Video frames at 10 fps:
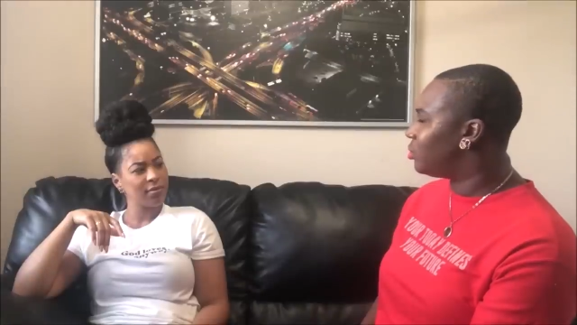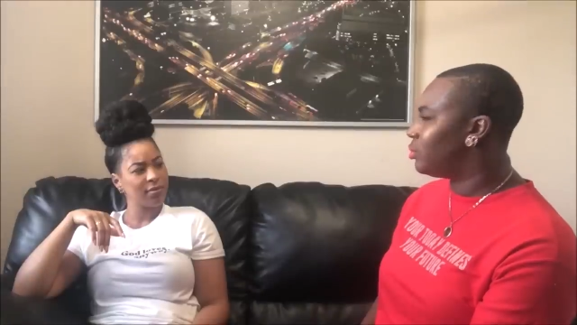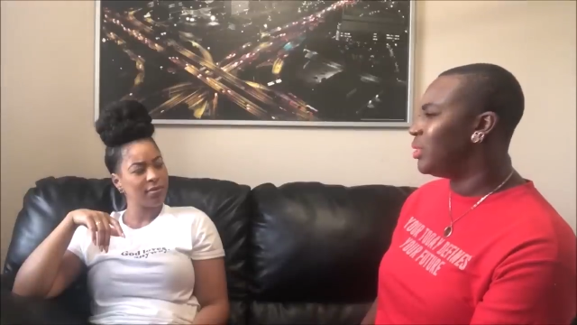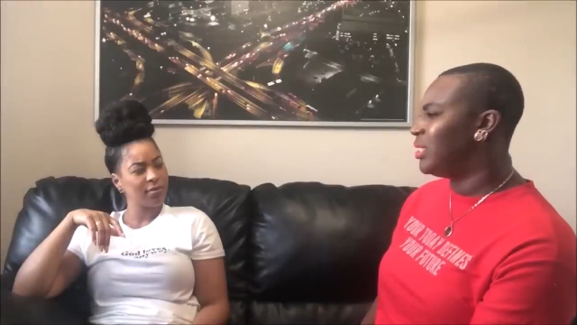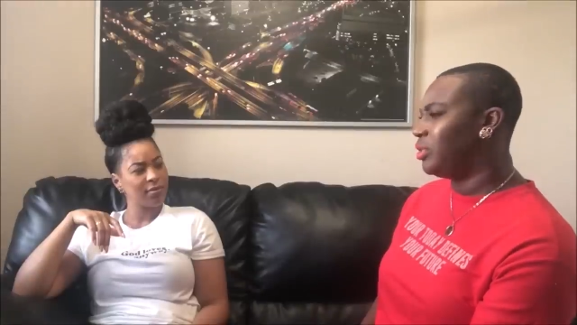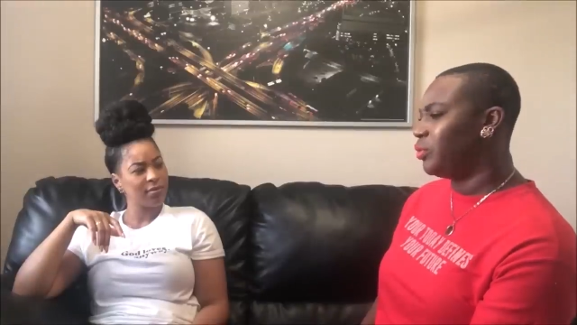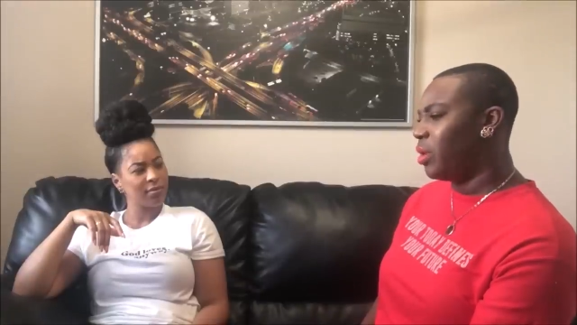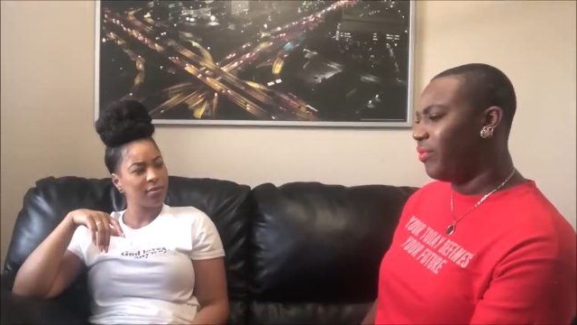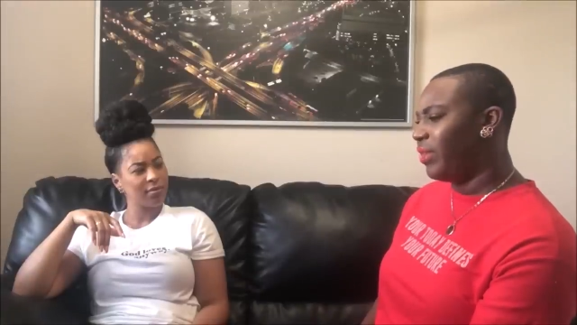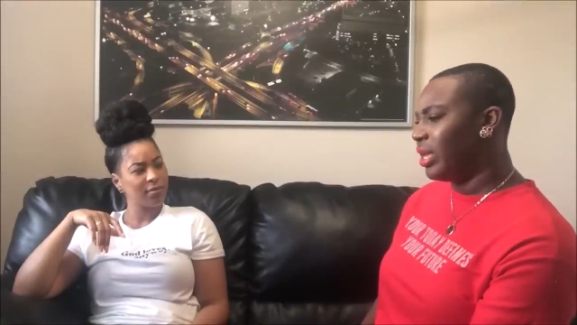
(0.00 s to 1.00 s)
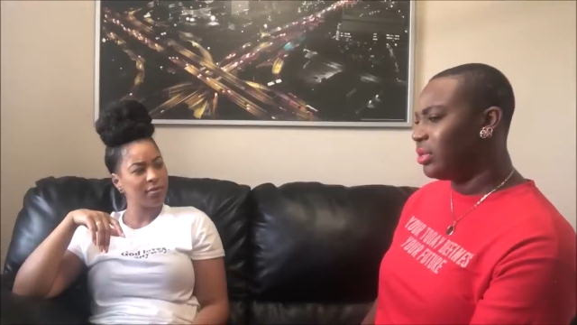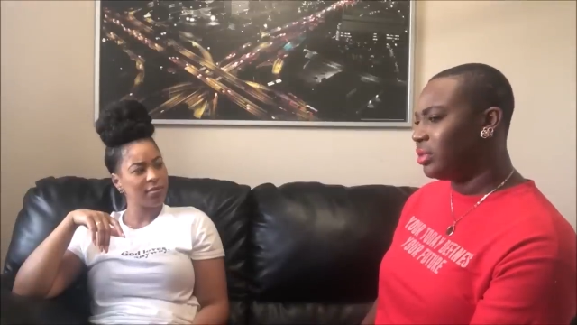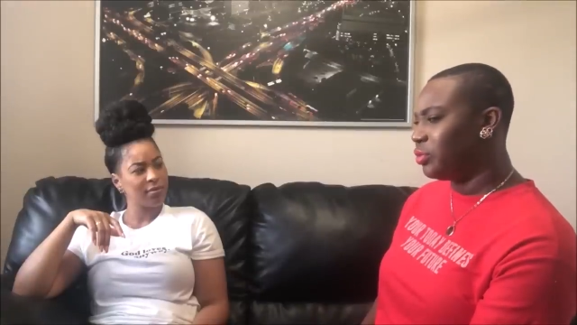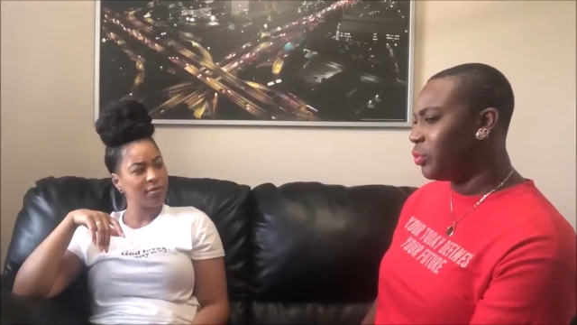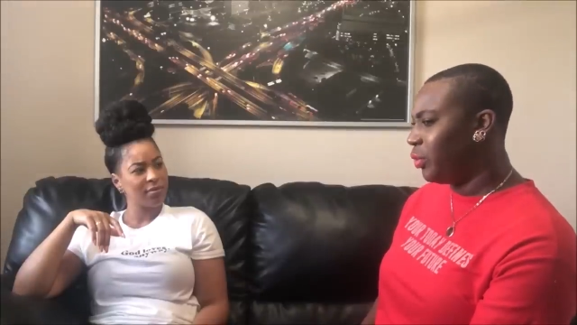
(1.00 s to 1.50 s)
Speaker 1: was it twelve kids or
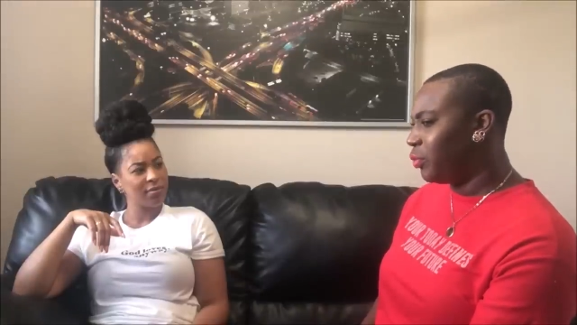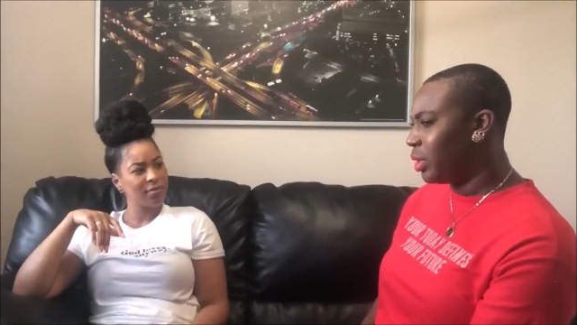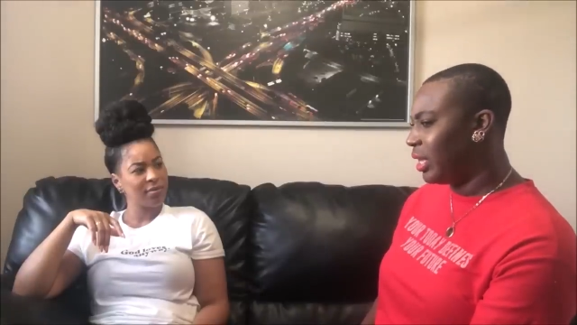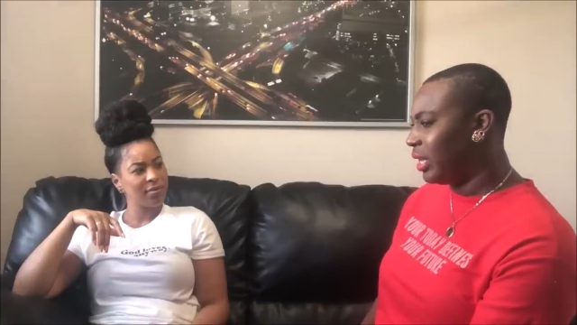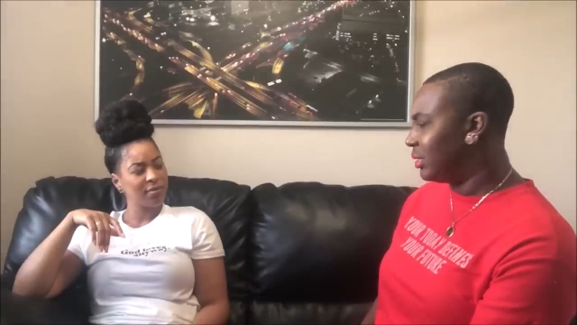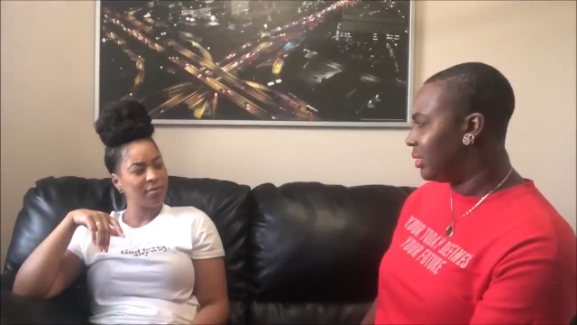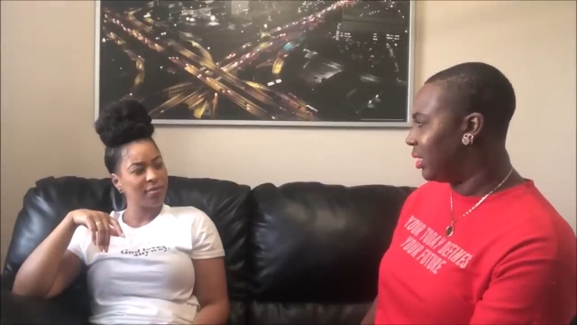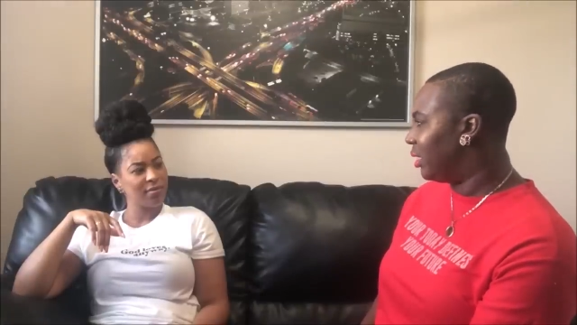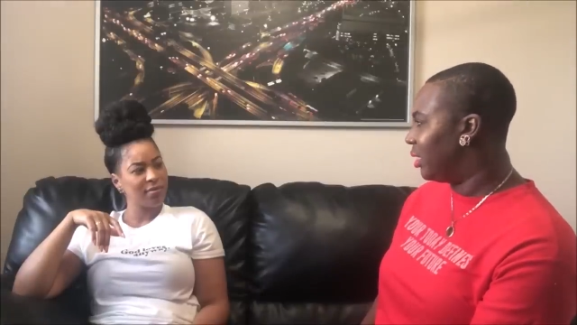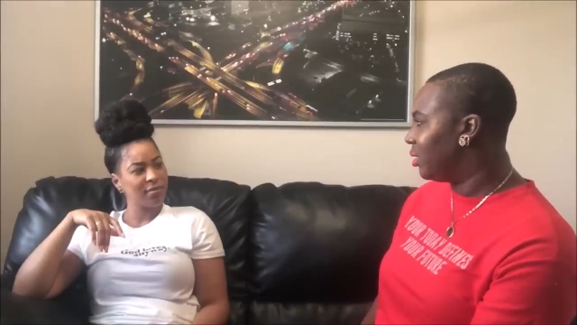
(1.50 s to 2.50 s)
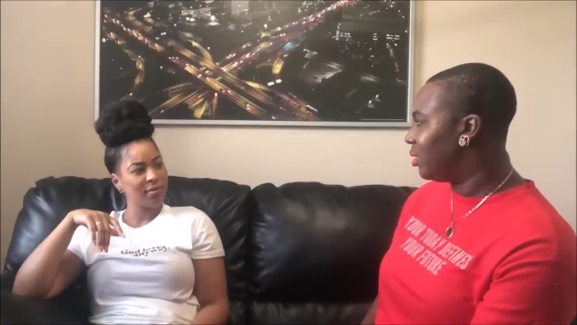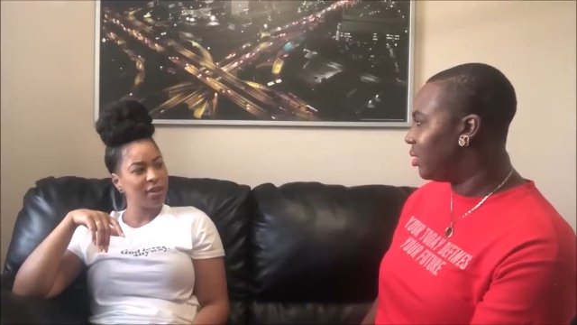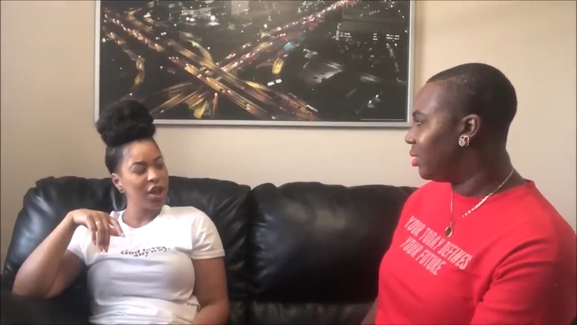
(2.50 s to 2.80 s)
twenty-one kids out there?